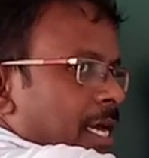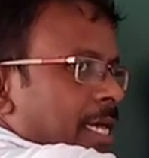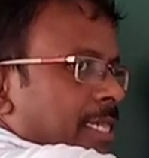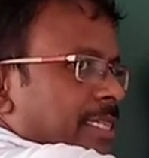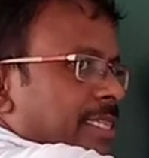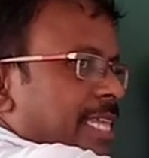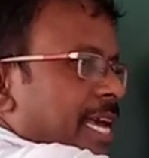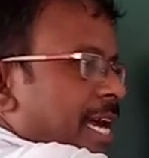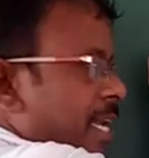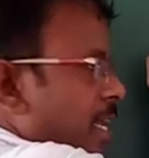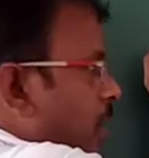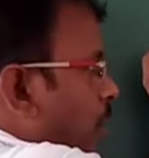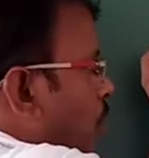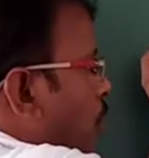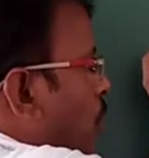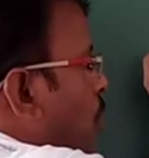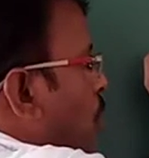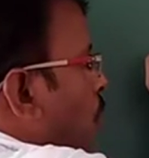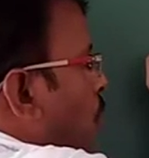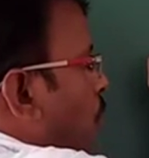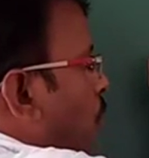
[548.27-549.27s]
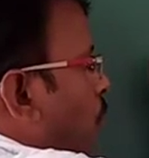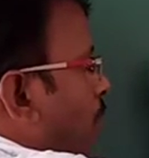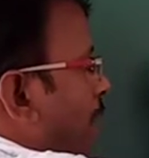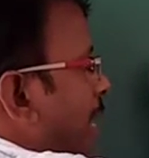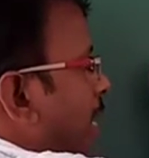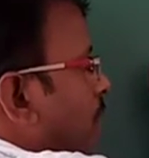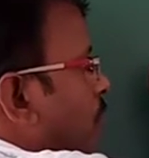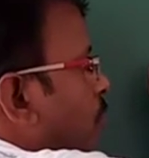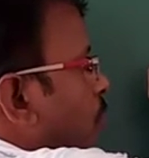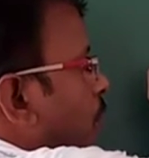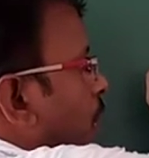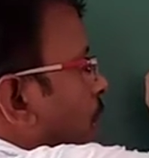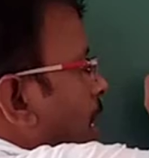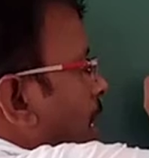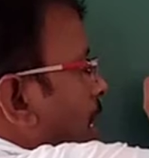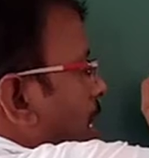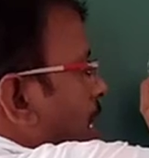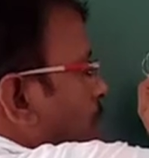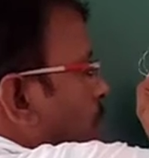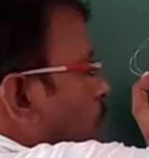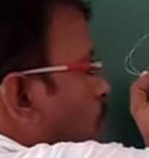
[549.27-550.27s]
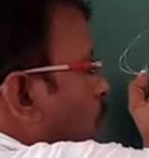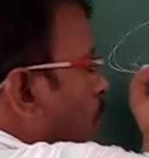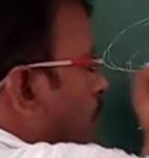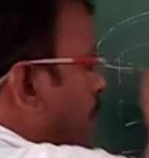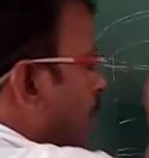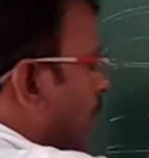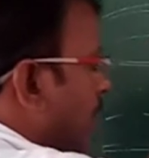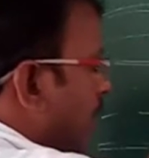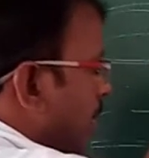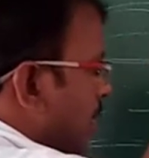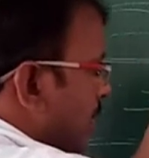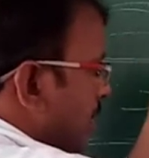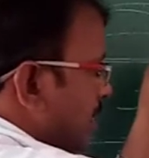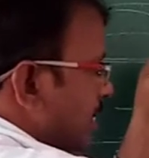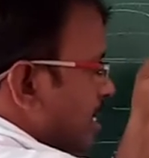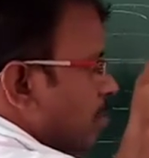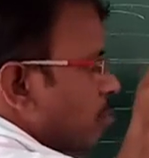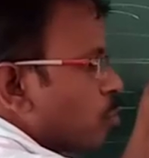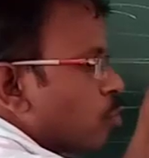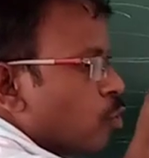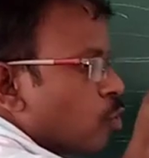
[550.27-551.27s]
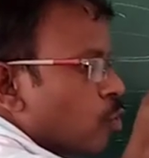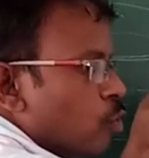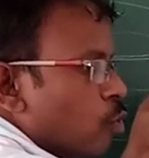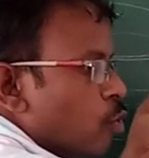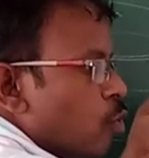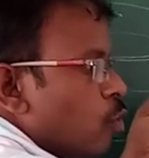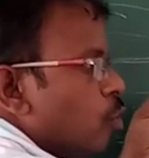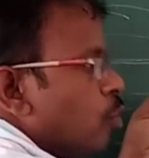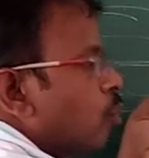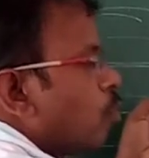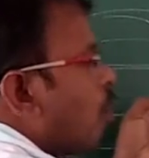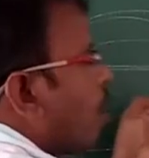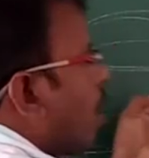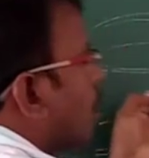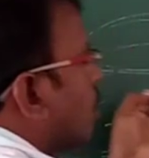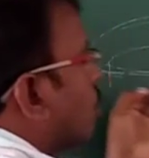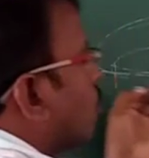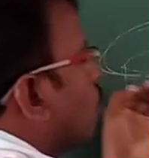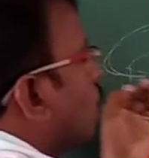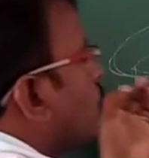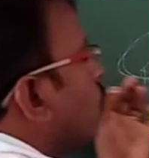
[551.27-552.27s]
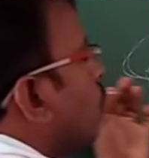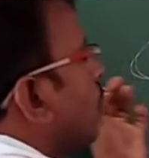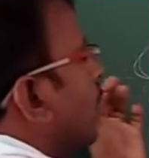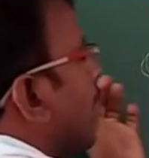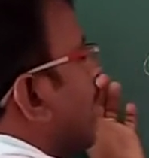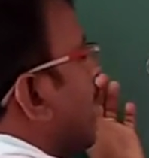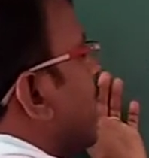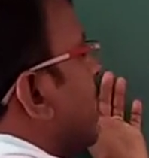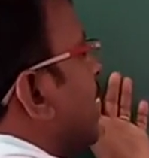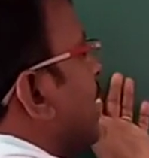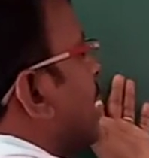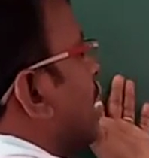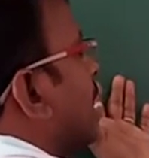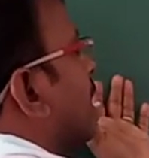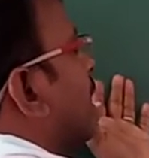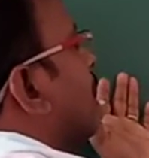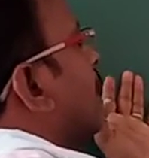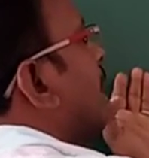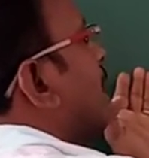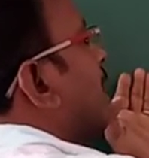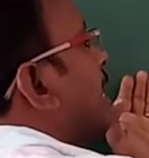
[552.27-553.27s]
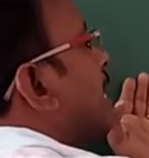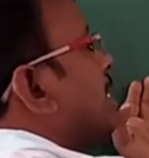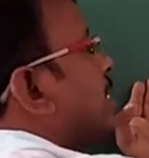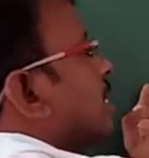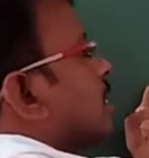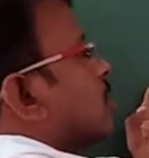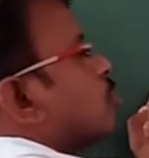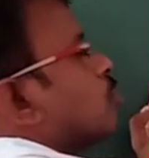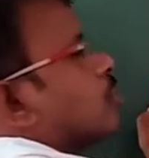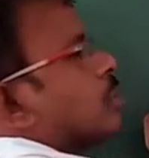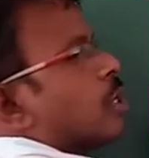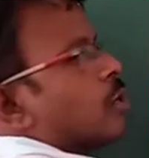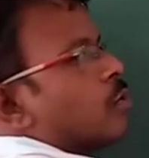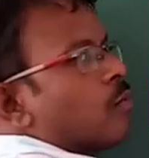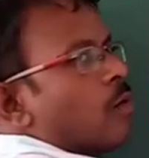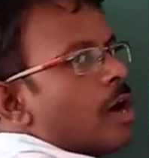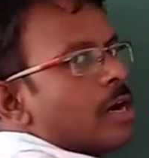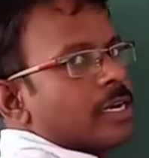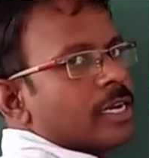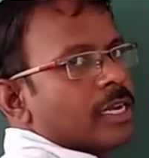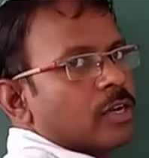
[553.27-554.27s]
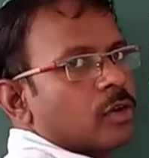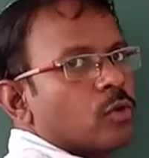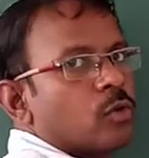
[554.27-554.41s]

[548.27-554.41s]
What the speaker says: Then, when we are removing, some cool air reaches to that water.